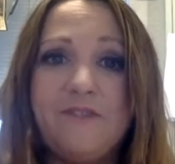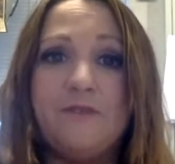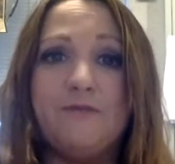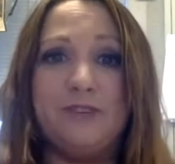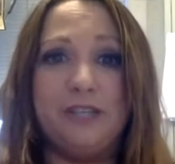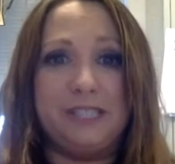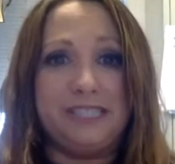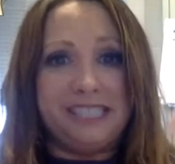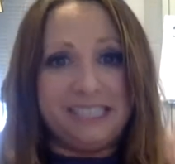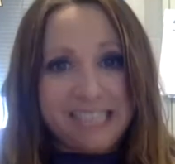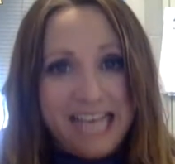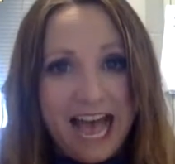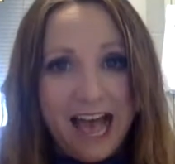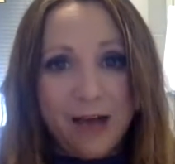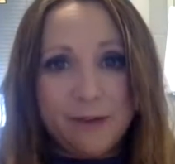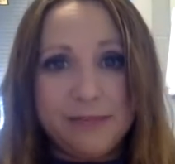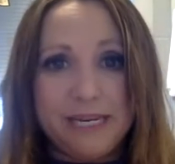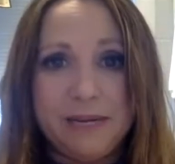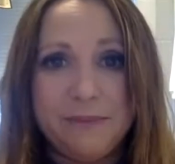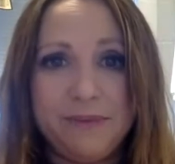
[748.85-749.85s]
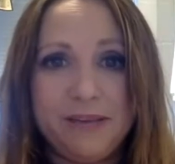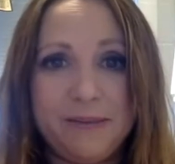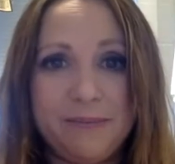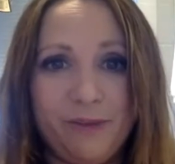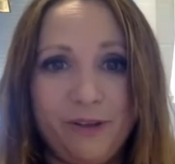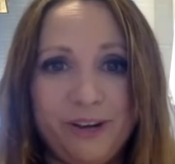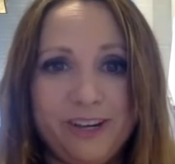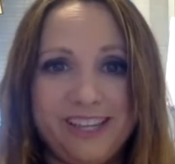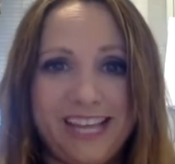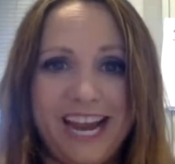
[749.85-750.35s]
versus how many people
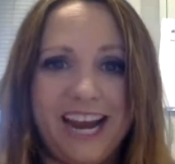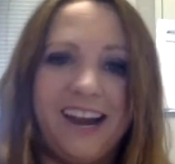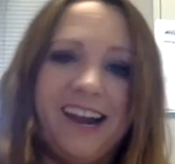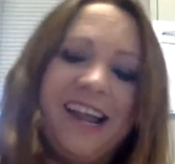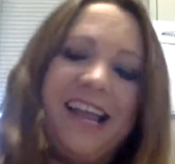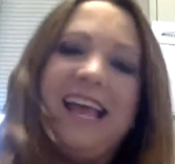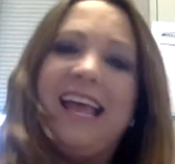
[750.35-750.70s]
are there,